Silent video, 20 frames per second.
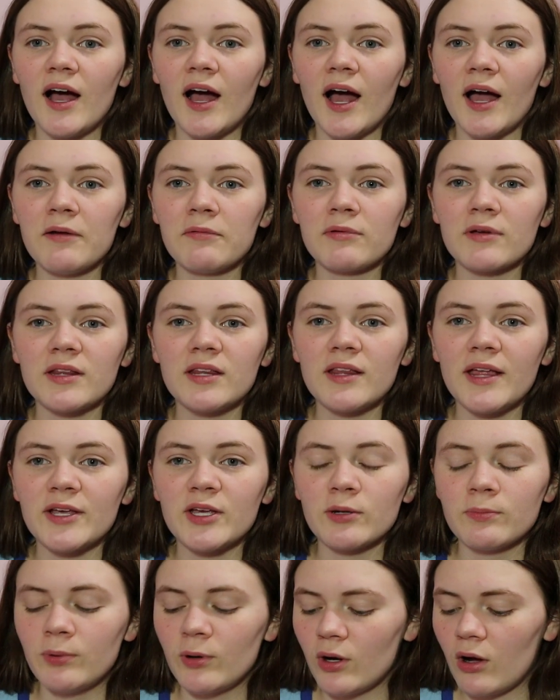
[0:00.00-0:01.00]
I really
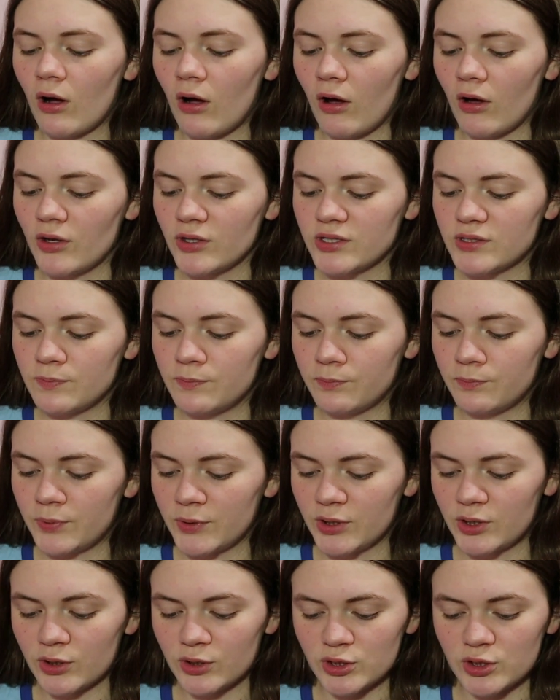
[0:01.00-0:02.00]
like your book hauls,
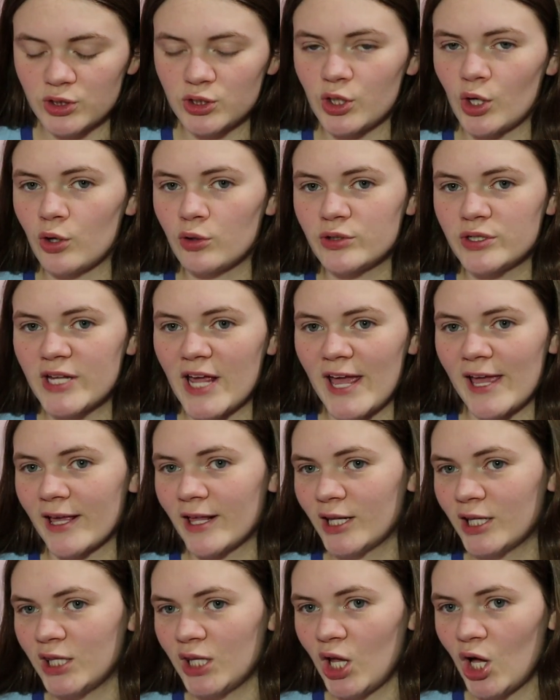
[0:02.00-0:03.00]
but they're so
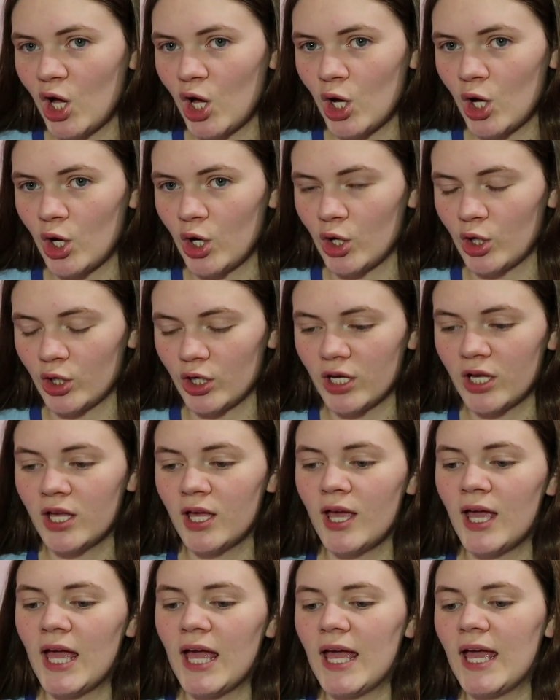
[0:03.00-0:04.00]
dang long.
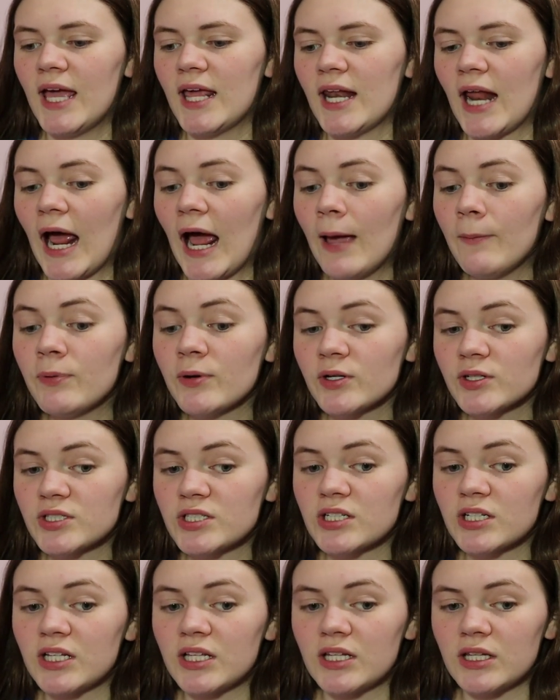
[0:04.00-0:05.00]
And I
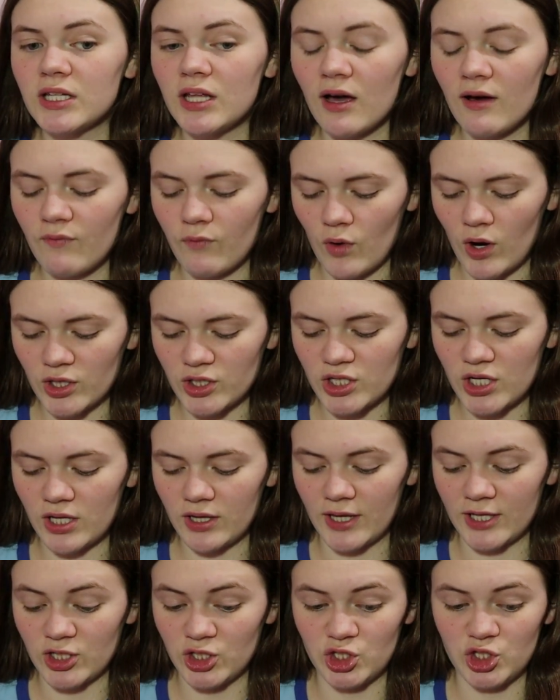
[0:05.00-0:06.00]
personally love watching
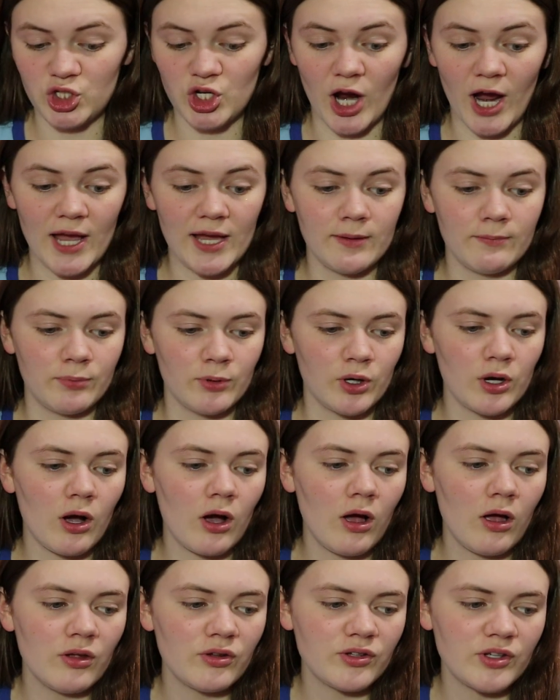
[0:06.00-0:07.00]
like giant book
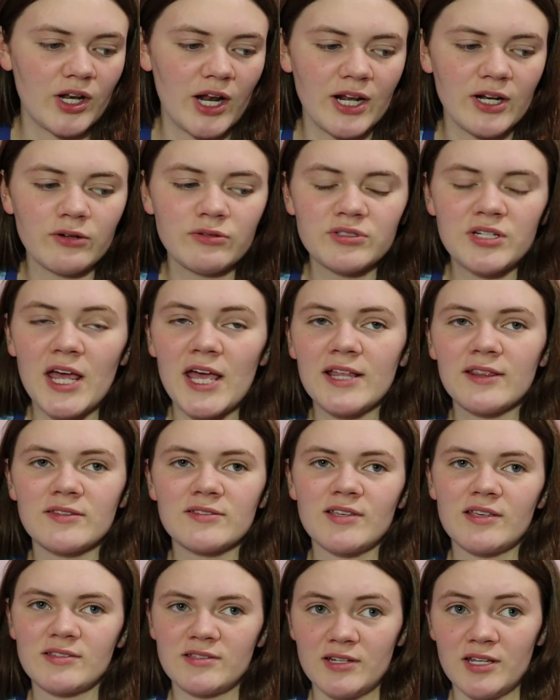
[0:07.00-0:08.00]
hauls, and I don't take
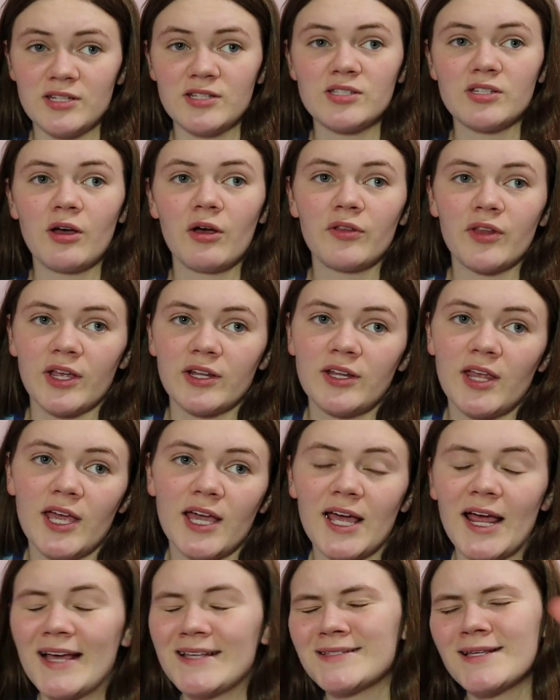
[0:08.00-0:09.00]
this as an insult, I
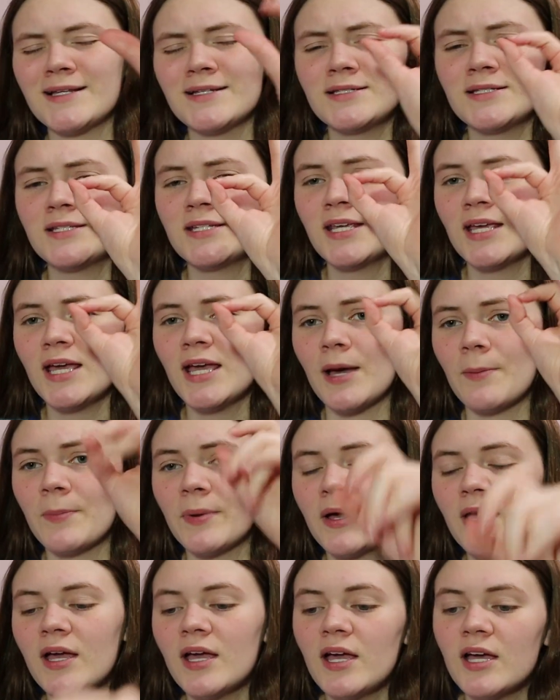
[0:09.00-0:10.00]
take it as a tip.